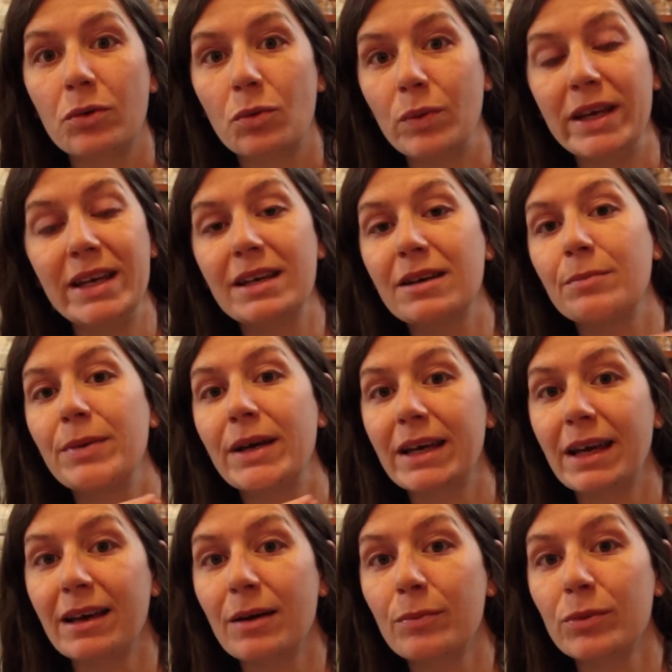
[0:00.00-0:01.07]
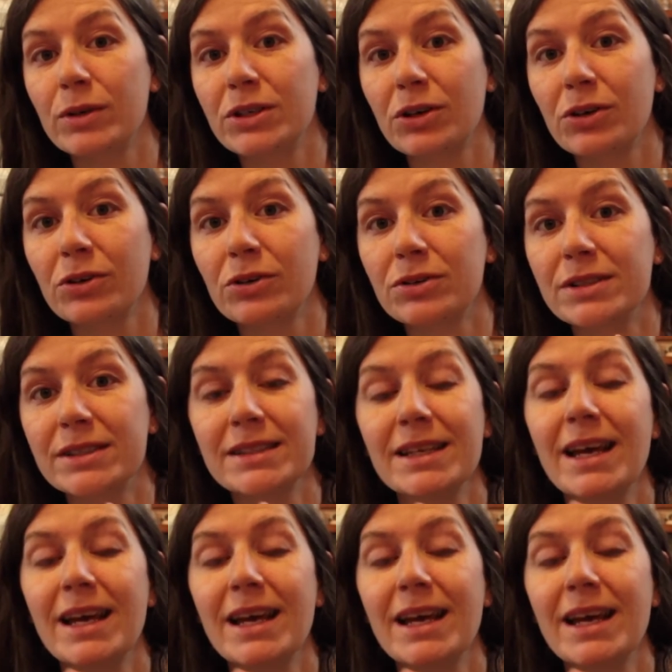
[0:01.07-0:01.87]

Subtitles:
a week picking up returns